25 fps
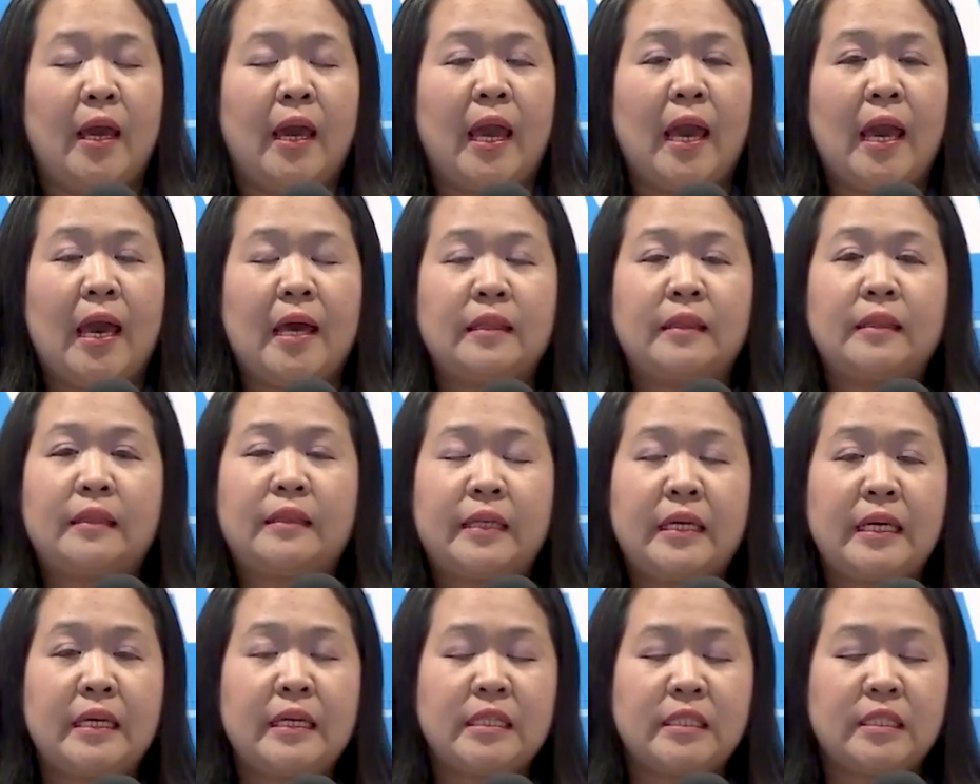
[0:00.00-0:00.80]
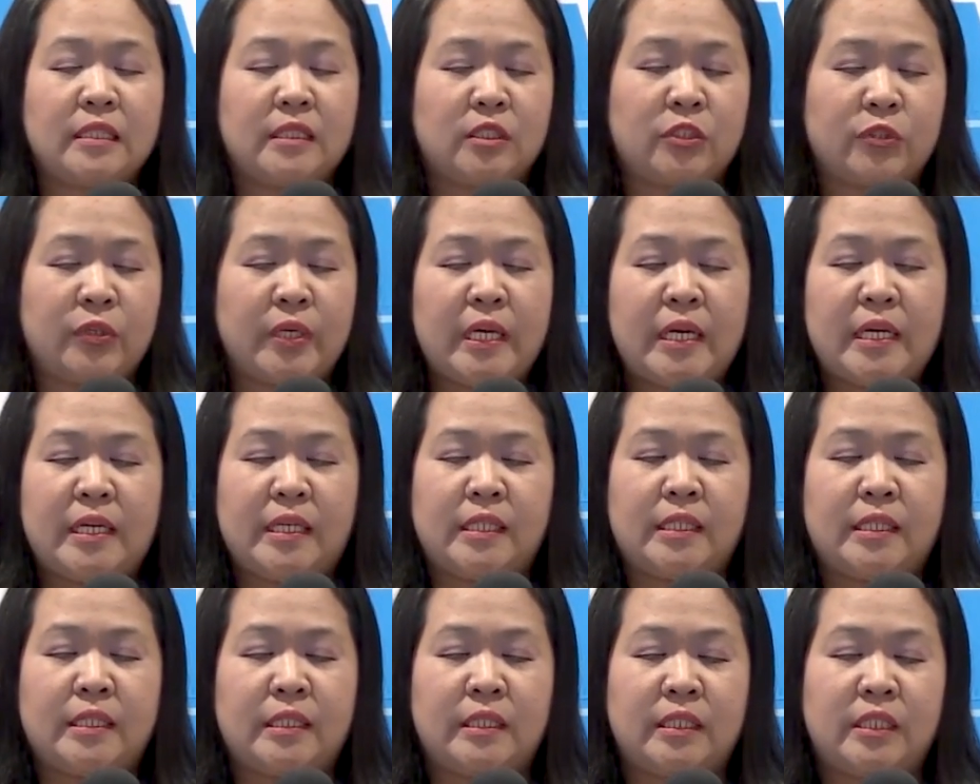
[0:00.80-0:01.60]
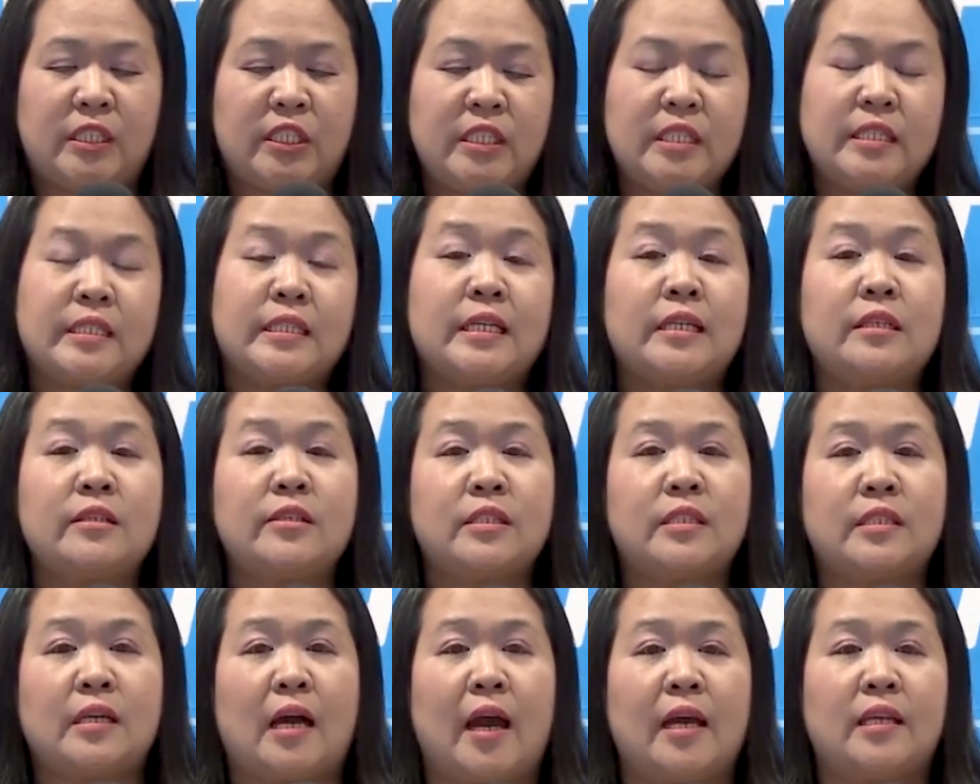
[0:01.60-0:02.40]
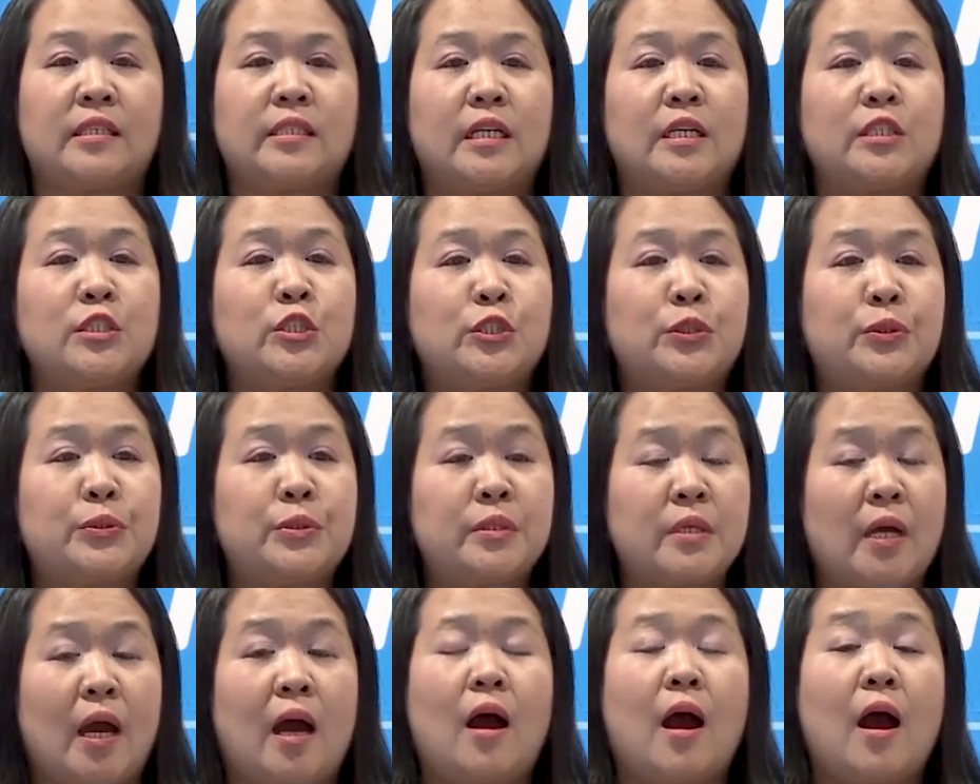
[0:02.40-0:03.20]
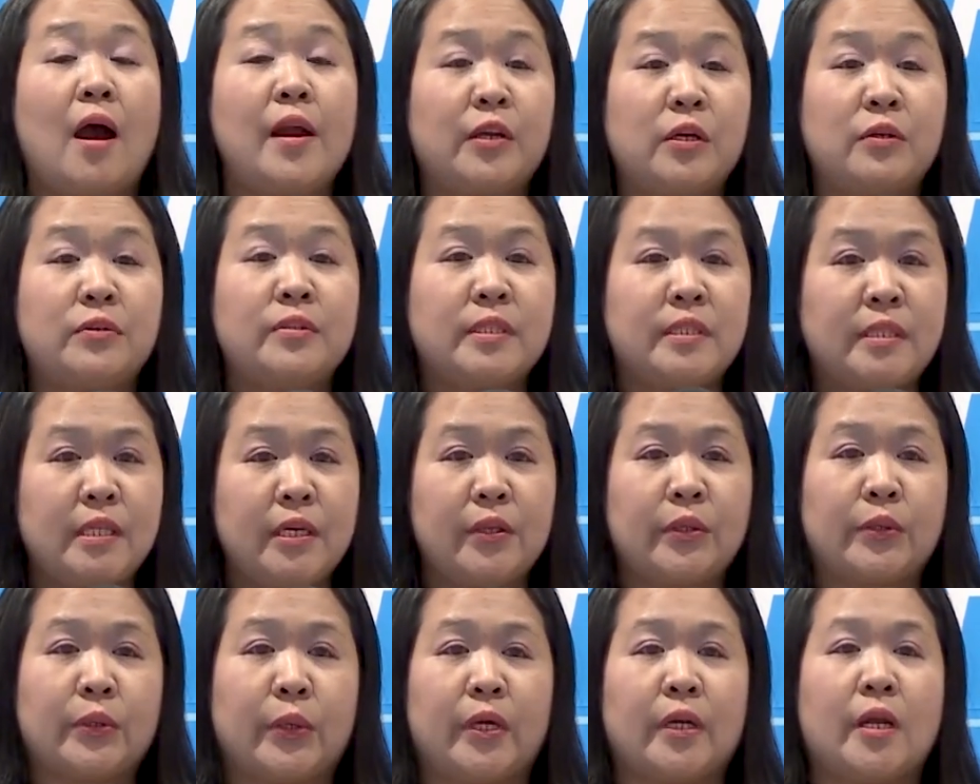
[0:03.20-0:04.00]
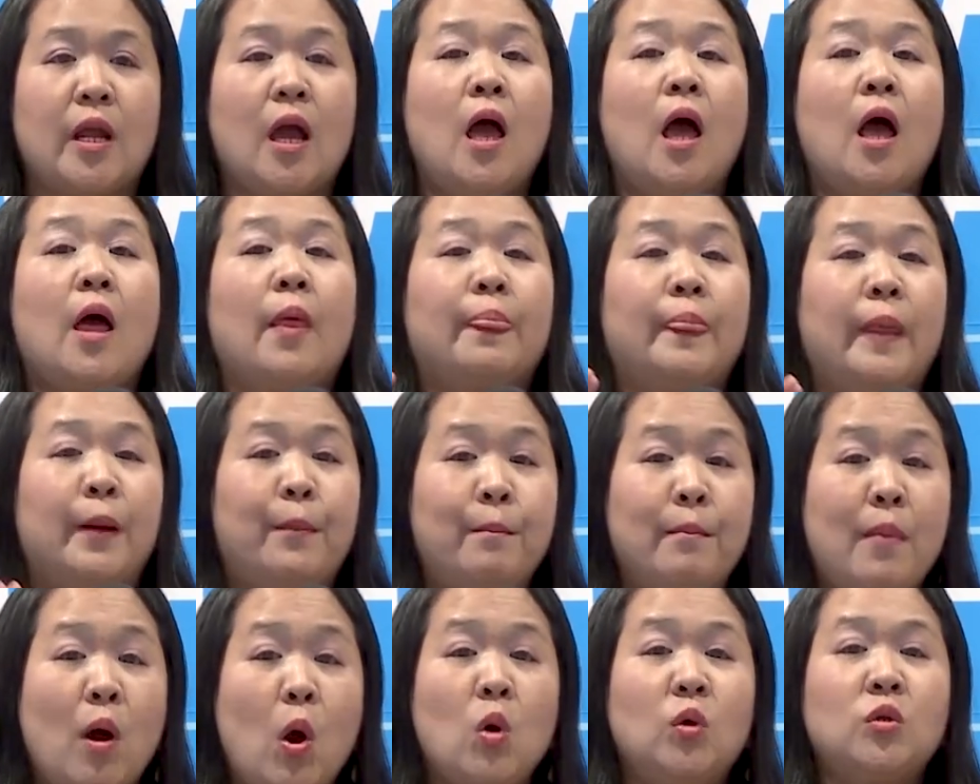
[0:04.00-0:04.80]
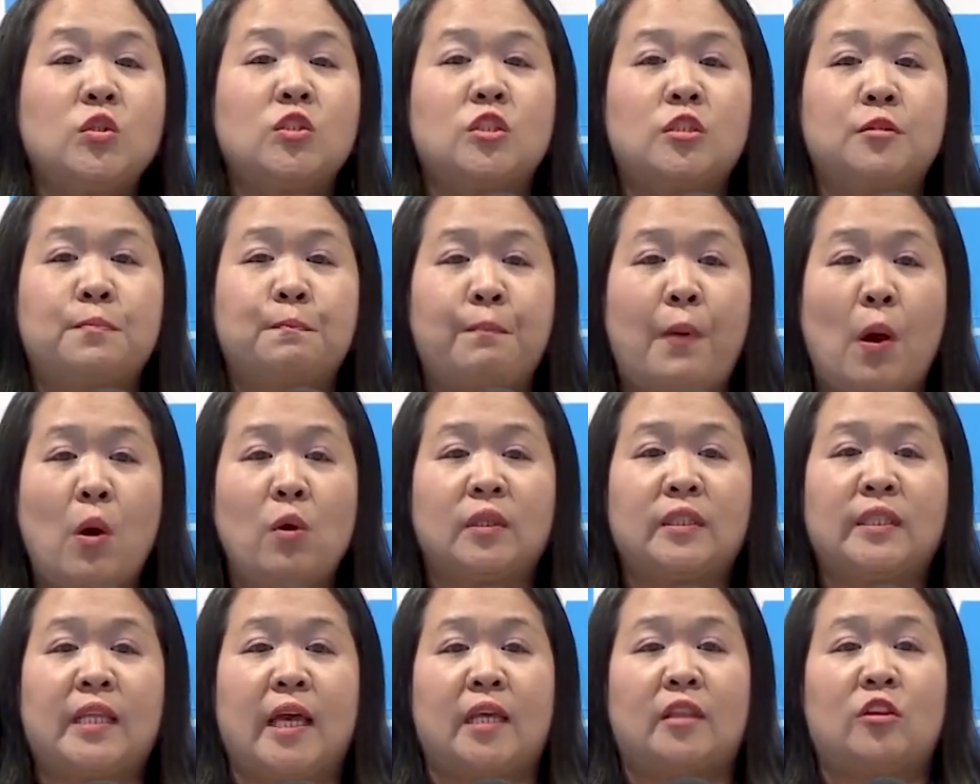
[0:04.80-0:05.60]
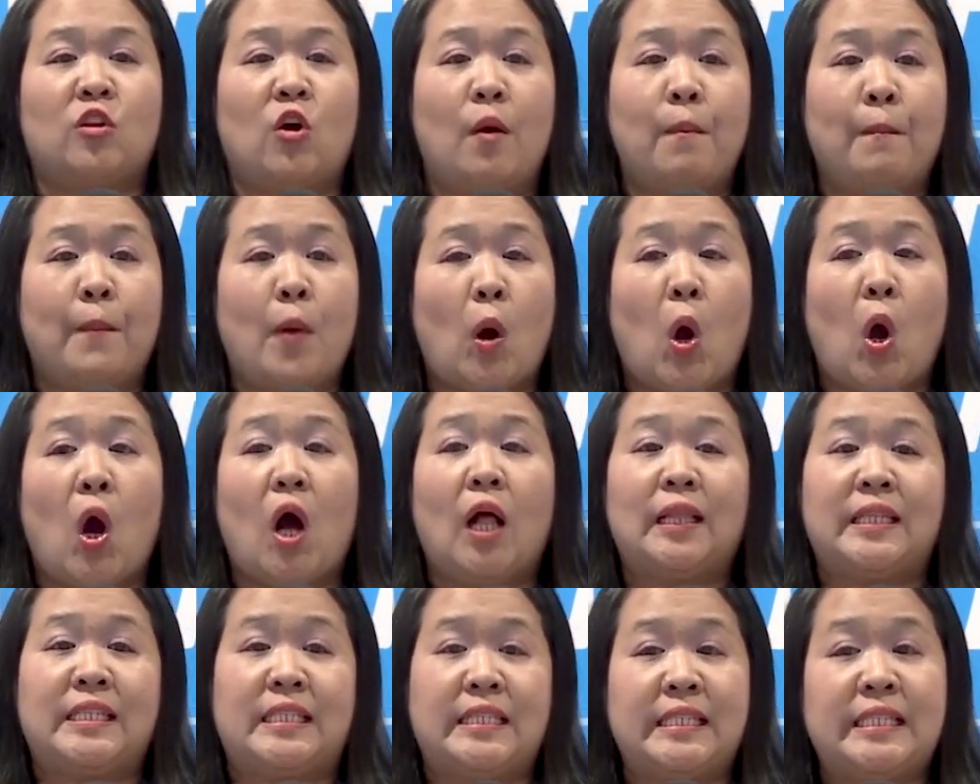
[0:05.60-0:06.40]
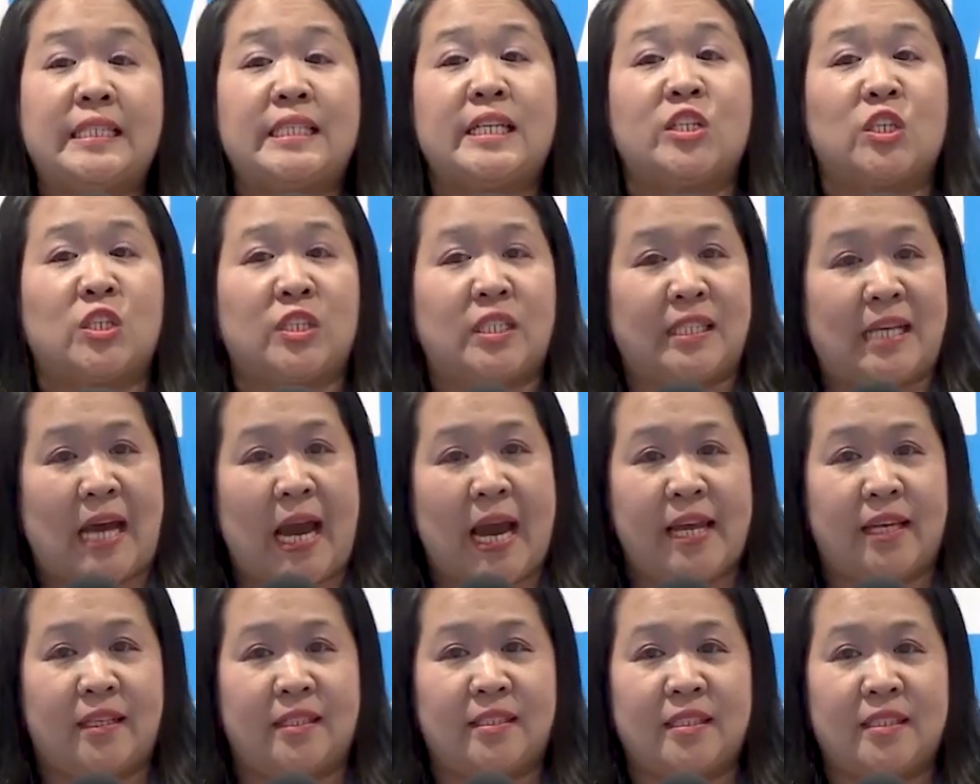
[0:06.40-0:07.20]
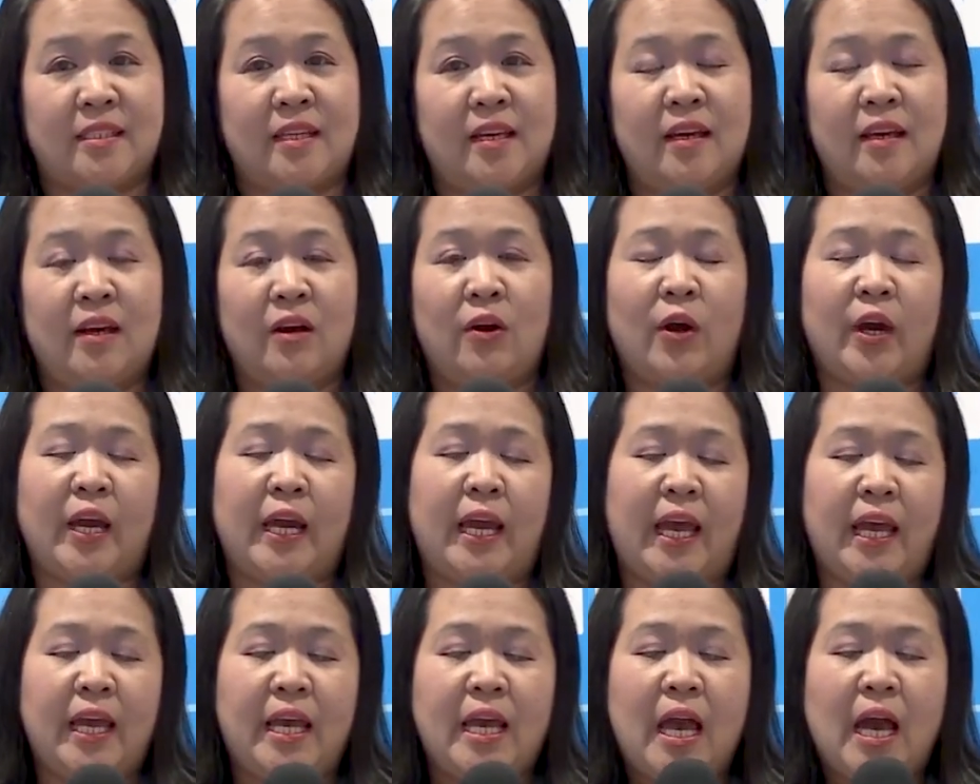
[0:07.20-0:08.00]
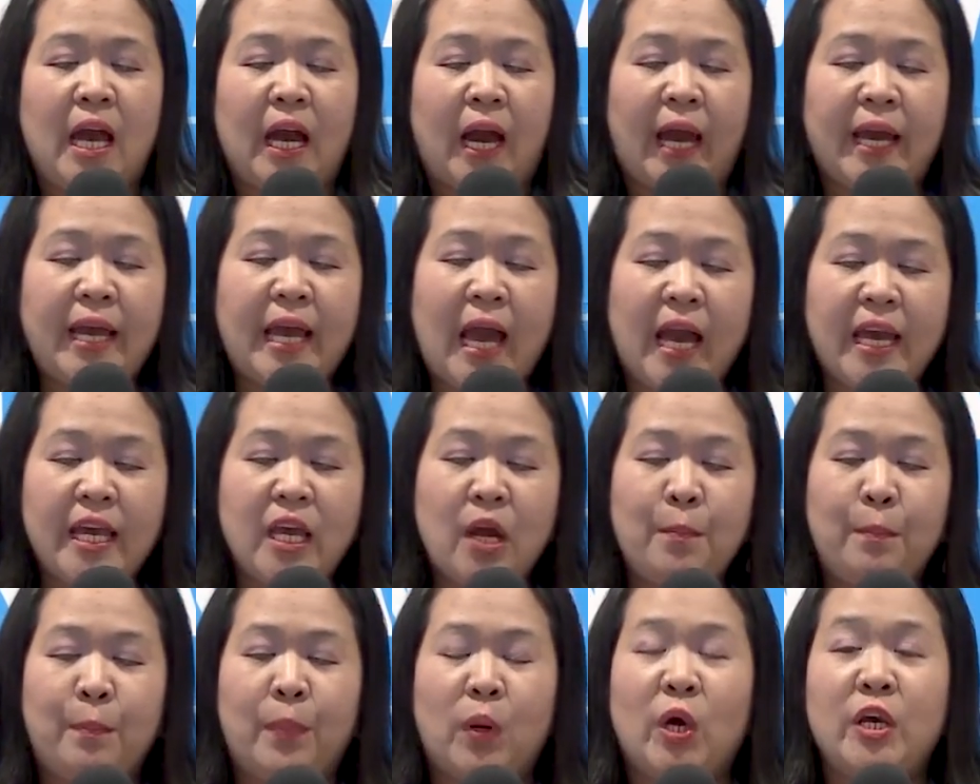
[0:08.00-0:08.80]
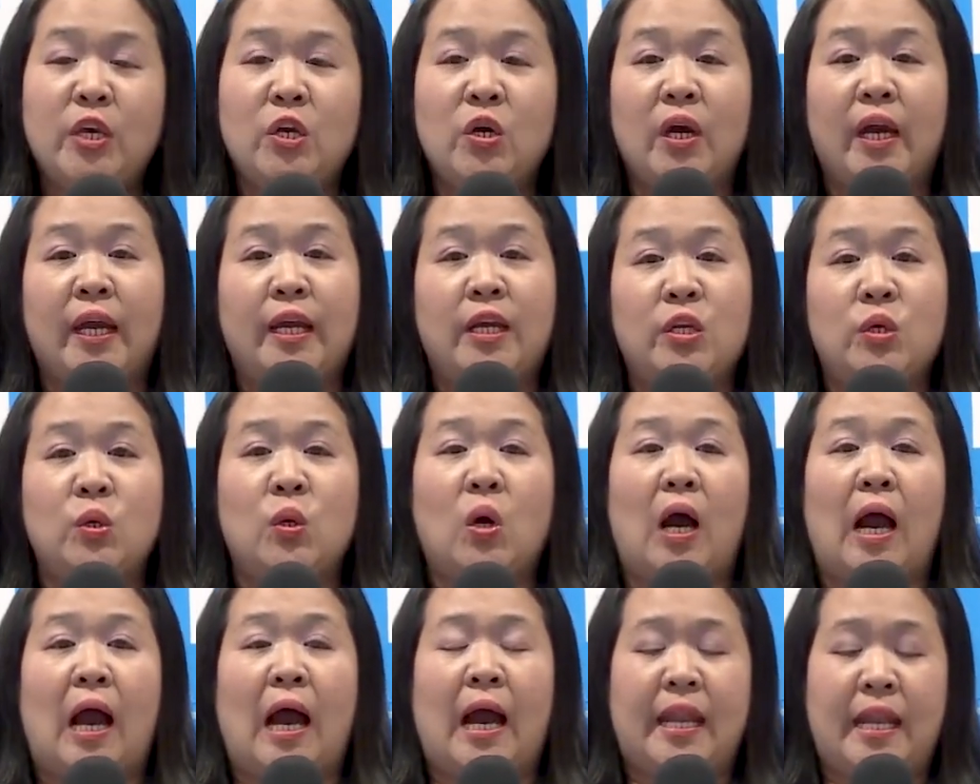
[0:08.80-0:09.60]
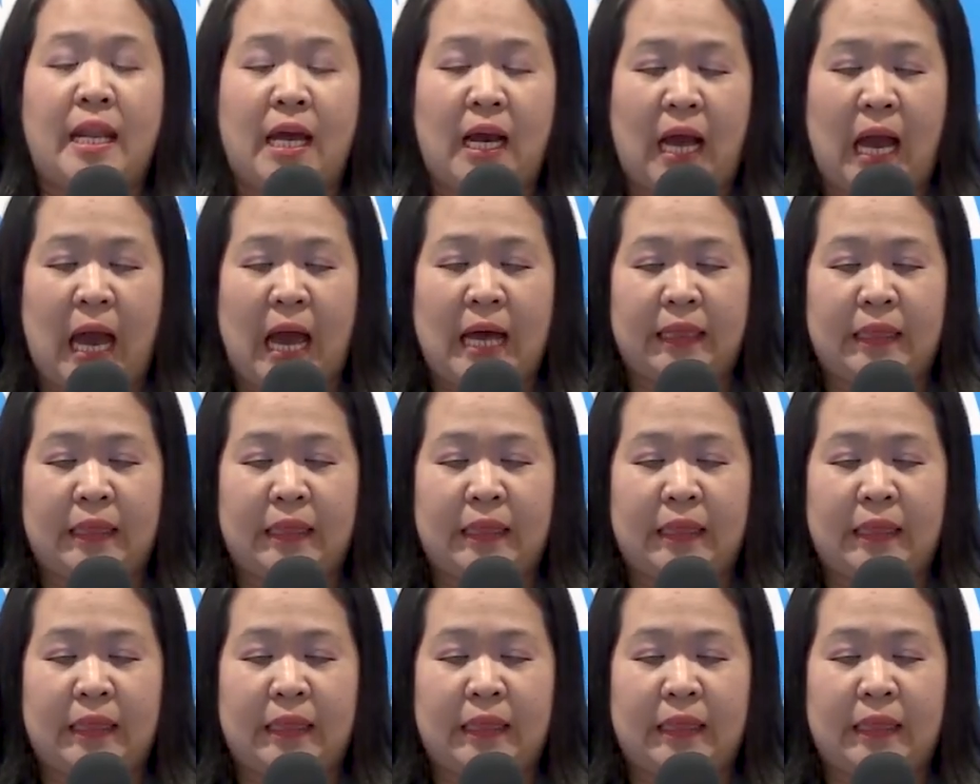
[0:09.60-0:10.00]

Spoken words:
And these three ginsenosides are considered the most potent of all ginsenosides. Okay? Kaya yan po yung kinuha ng